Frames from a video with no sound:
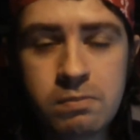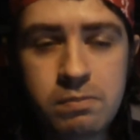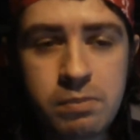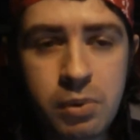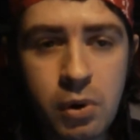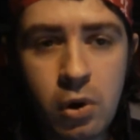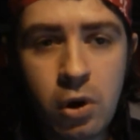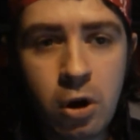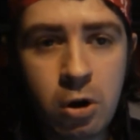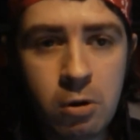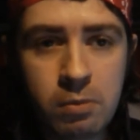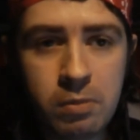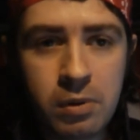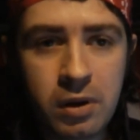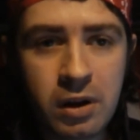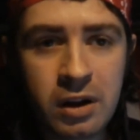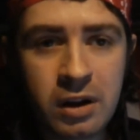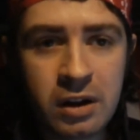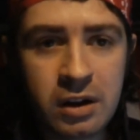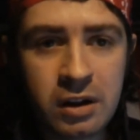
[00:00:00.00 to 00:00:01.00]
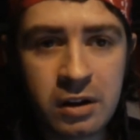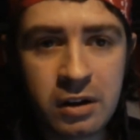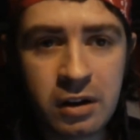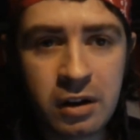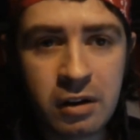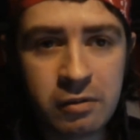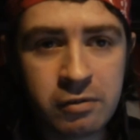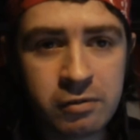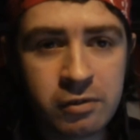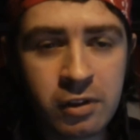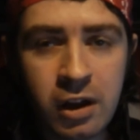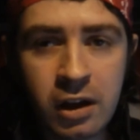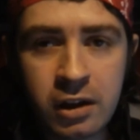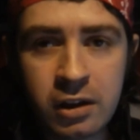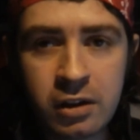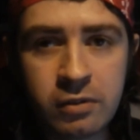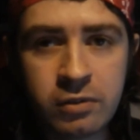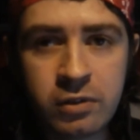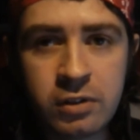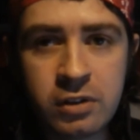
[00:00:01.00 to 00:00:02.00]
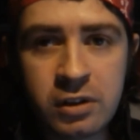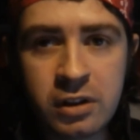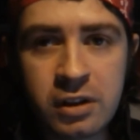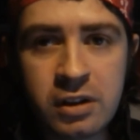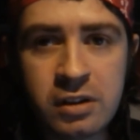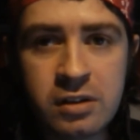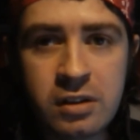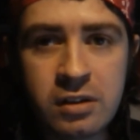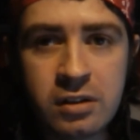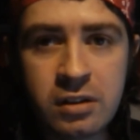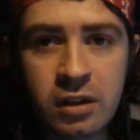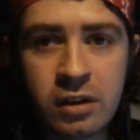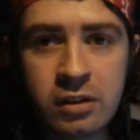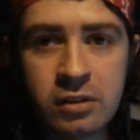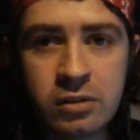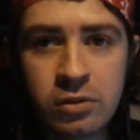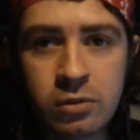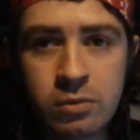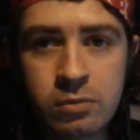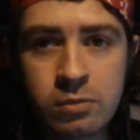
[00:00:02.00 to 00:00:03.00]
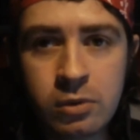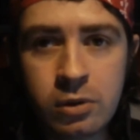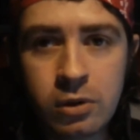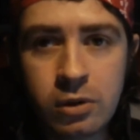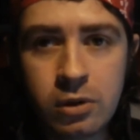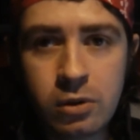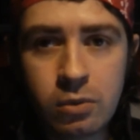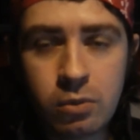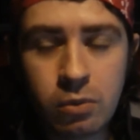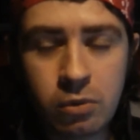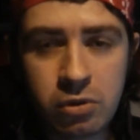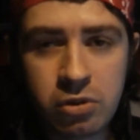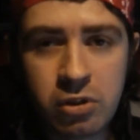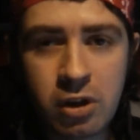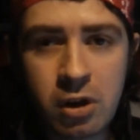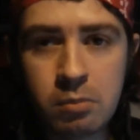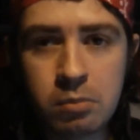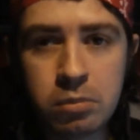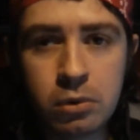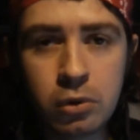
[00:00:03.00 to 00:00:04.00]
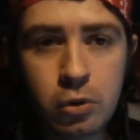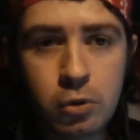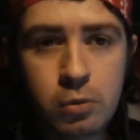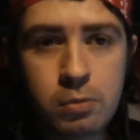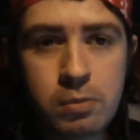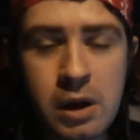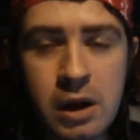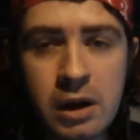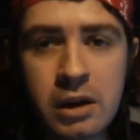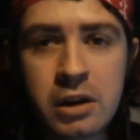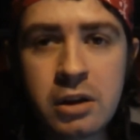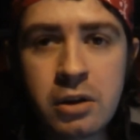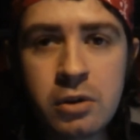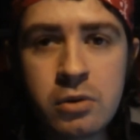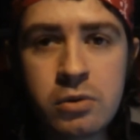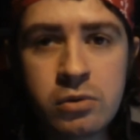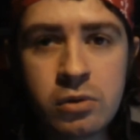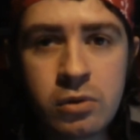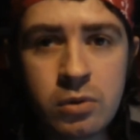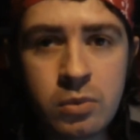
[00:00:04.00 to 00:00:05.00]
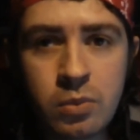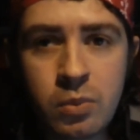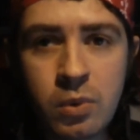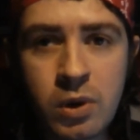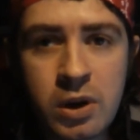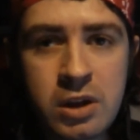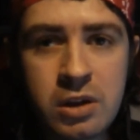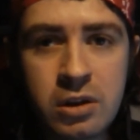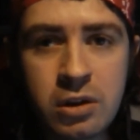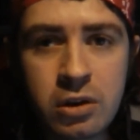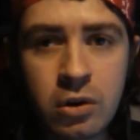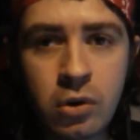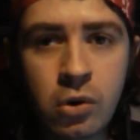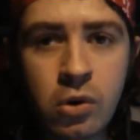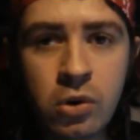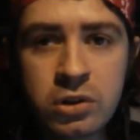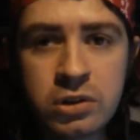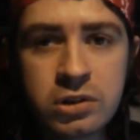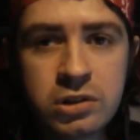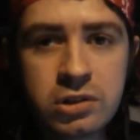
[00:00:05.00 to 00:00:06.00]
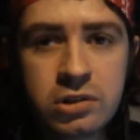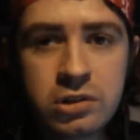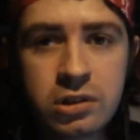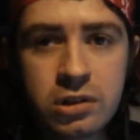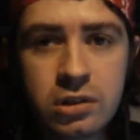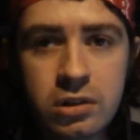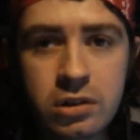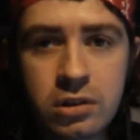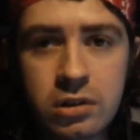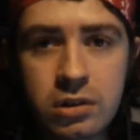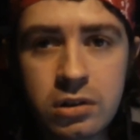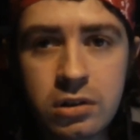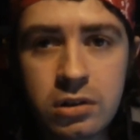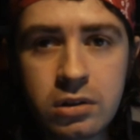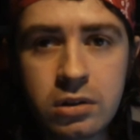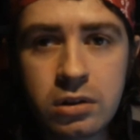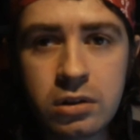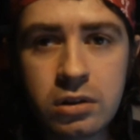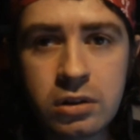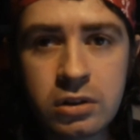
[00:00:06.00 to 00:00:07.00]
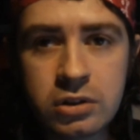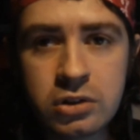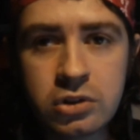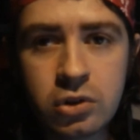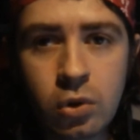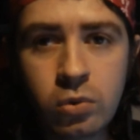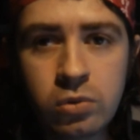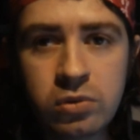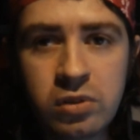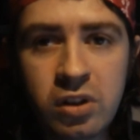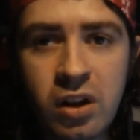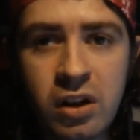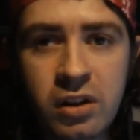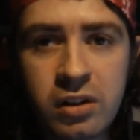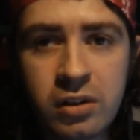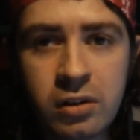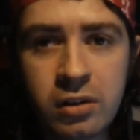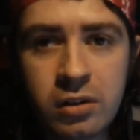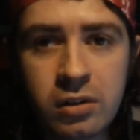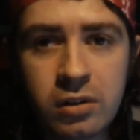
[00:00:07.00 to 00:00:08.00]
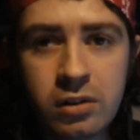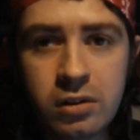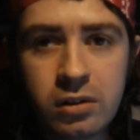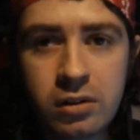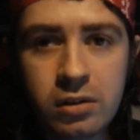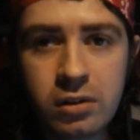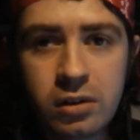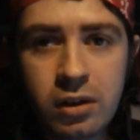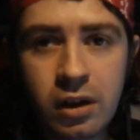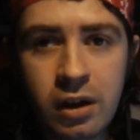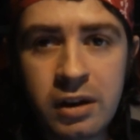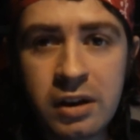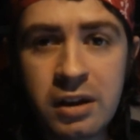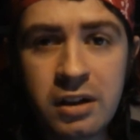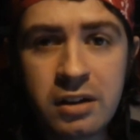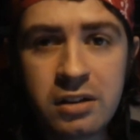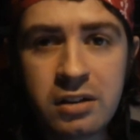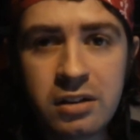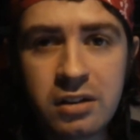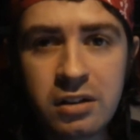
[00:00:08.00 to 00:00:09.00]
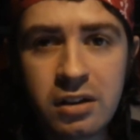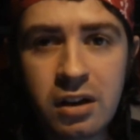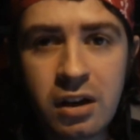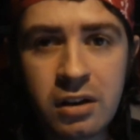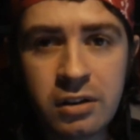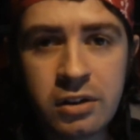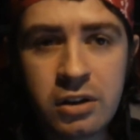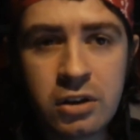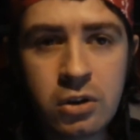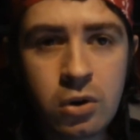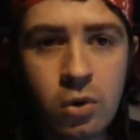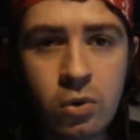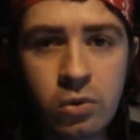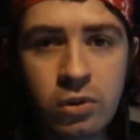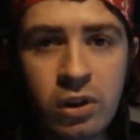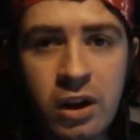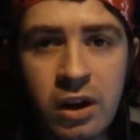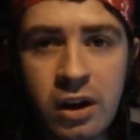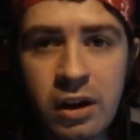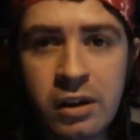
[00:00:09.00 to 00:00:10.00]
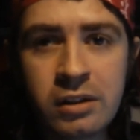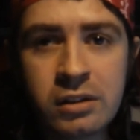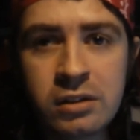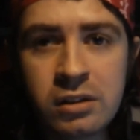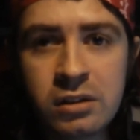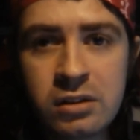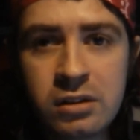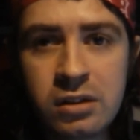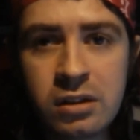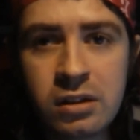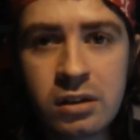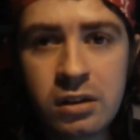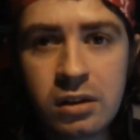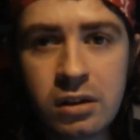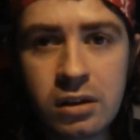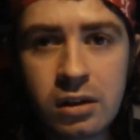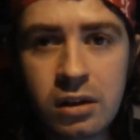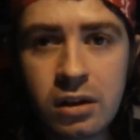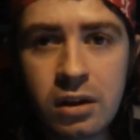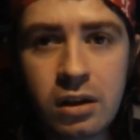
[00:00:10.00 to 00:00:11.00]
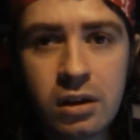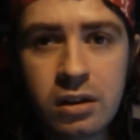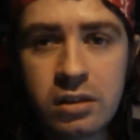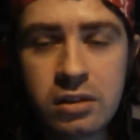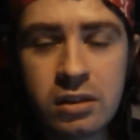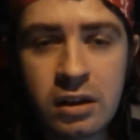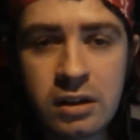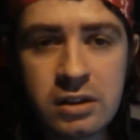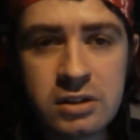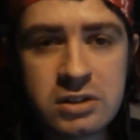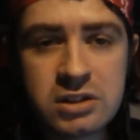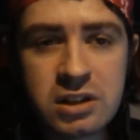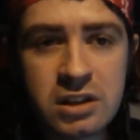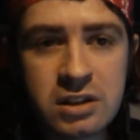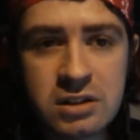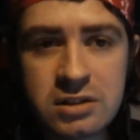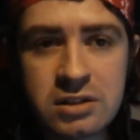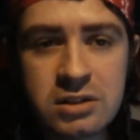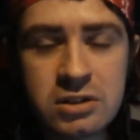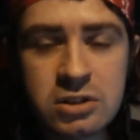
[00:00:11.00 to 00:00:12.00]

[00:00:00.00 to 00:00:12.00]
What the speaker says: put up a flag of the United Kingdom with that blue background and white cross, the saltire in it, and they call that England. It's